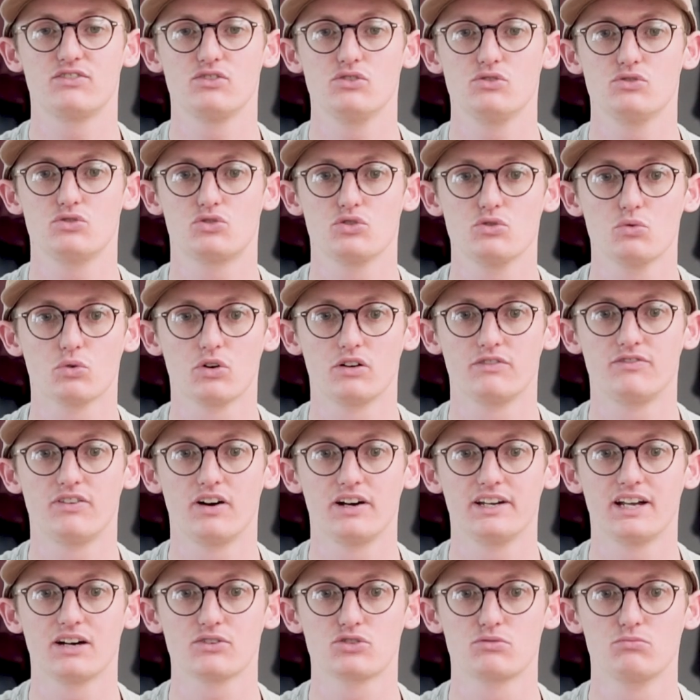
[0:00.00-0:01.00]
you do want to
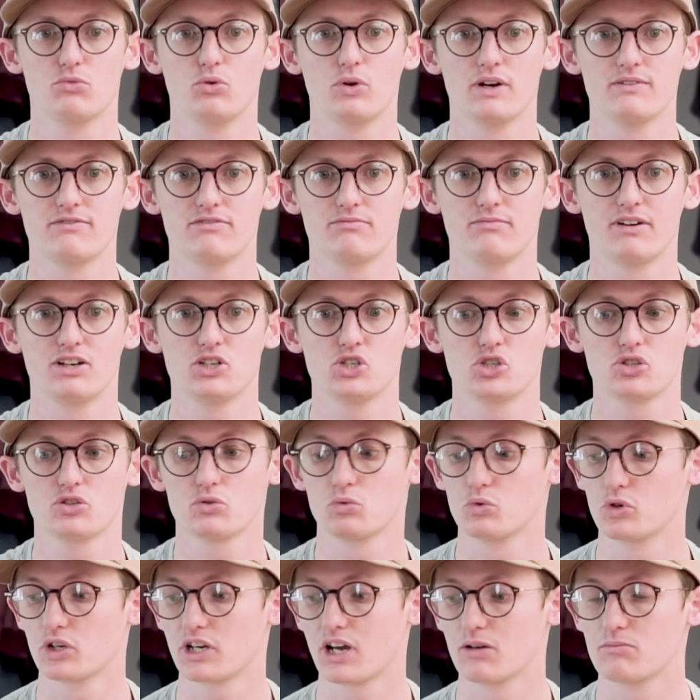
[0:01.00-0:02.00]
find out some more information or
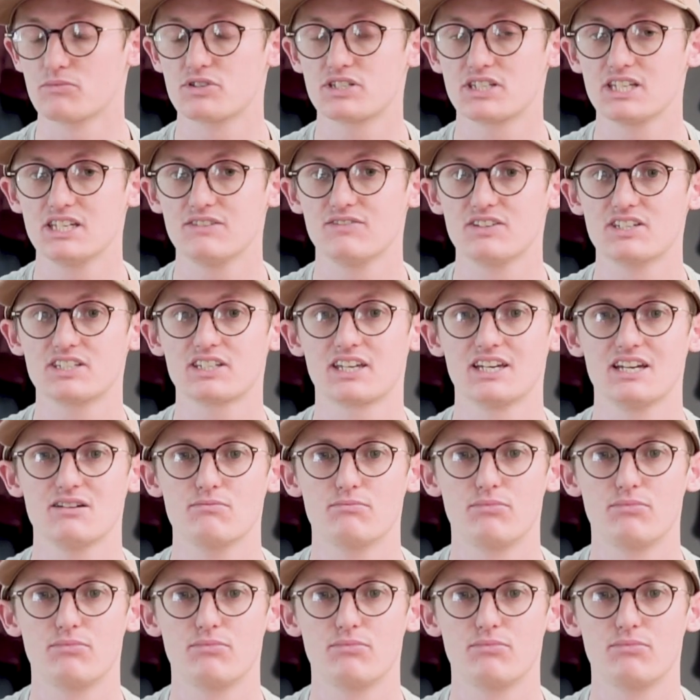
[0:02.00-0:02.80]
want to come see this kit in